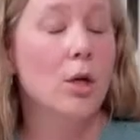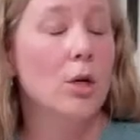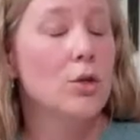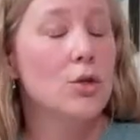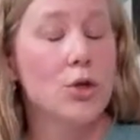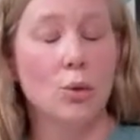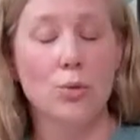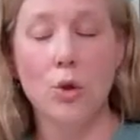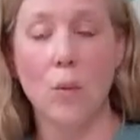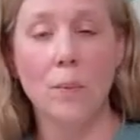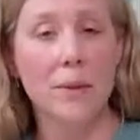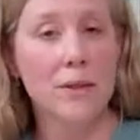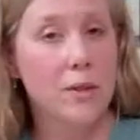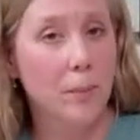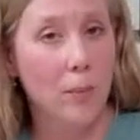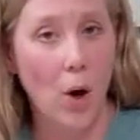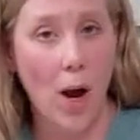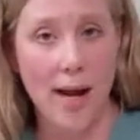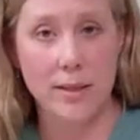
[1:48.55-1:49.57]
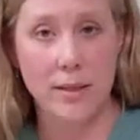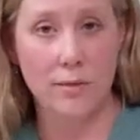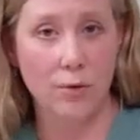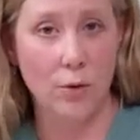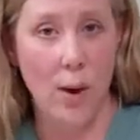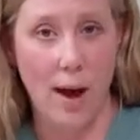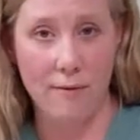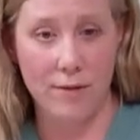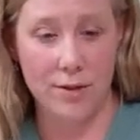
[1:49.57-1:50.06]
So don't be surprised
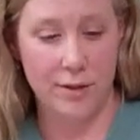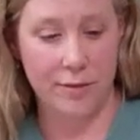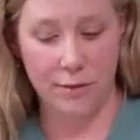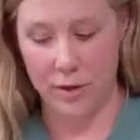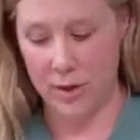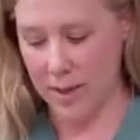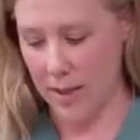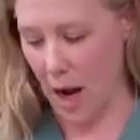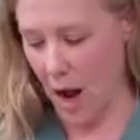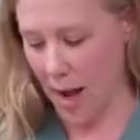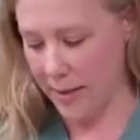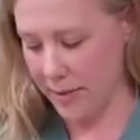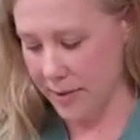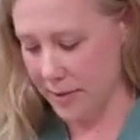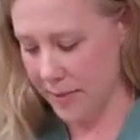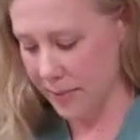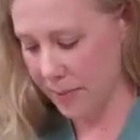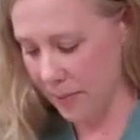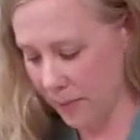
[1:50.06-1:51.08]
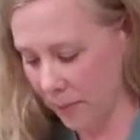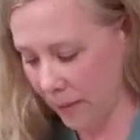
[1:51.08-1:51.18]
if you have a different size.